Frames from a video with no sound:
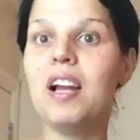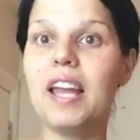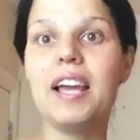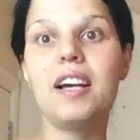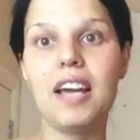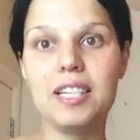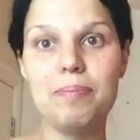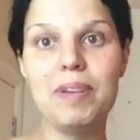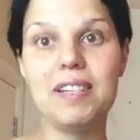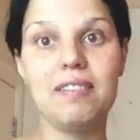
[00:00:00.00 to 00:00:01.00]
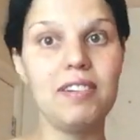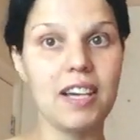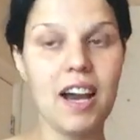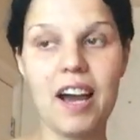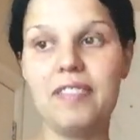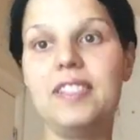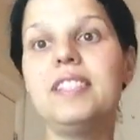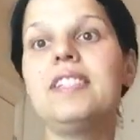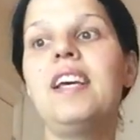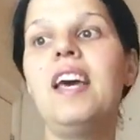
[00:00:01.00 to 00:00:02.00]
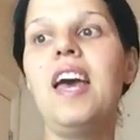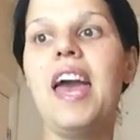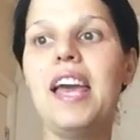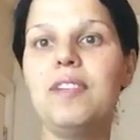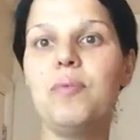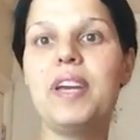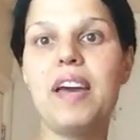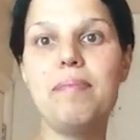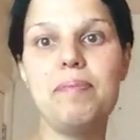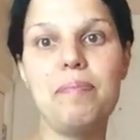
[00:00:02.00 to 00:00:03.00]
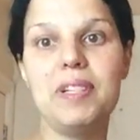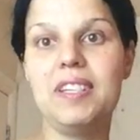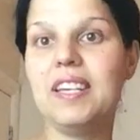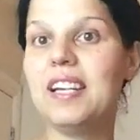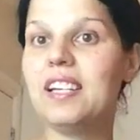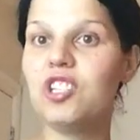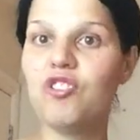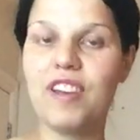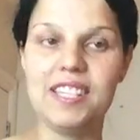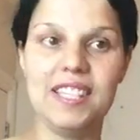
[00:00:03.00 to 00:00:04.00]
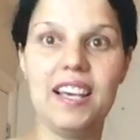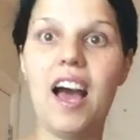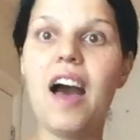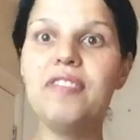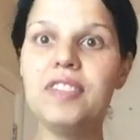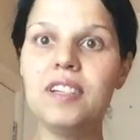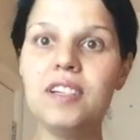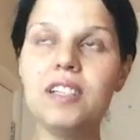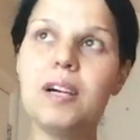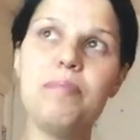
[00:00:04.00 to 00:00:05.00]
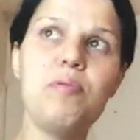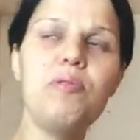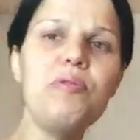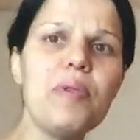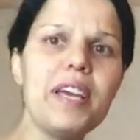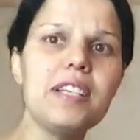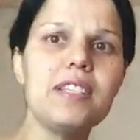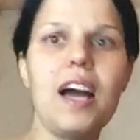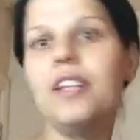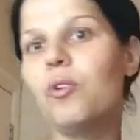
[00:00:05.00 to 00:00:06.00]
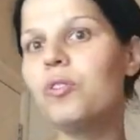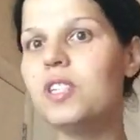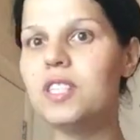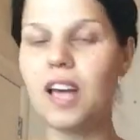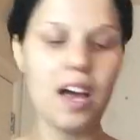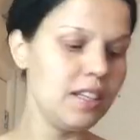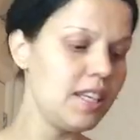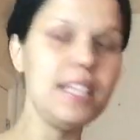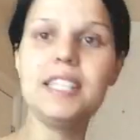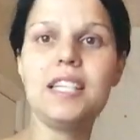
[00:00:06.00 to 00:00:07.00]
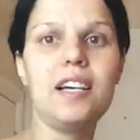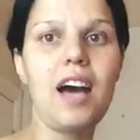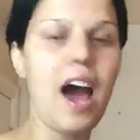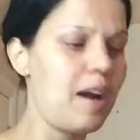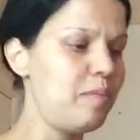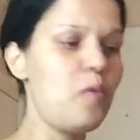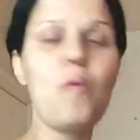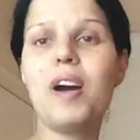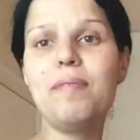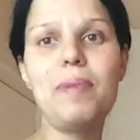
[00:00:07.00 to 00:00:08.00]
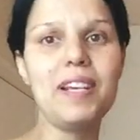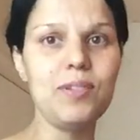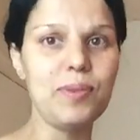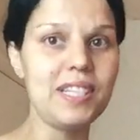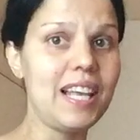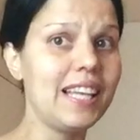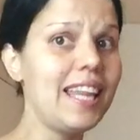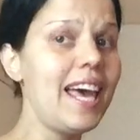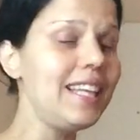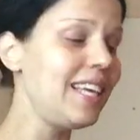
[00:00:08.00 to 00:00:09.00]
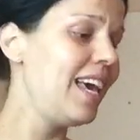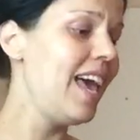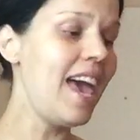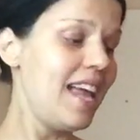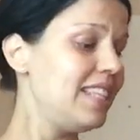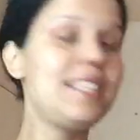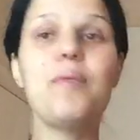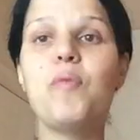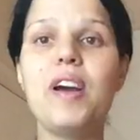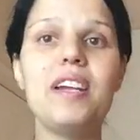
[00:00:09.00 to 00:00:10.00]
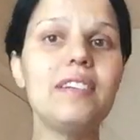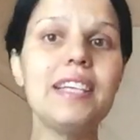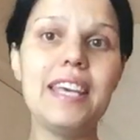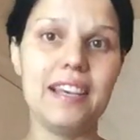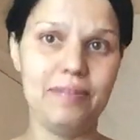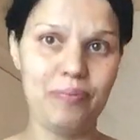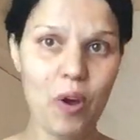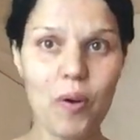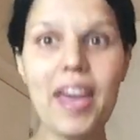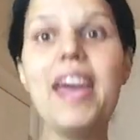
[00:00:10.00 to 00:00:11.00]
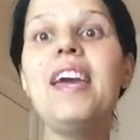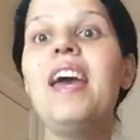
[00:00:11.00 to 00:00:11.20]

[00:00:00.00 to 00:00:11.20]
leg has been recovered and we have been putting dressing. After a couple of weeks I noticed on his arm one place was like that and somewhere here, okay,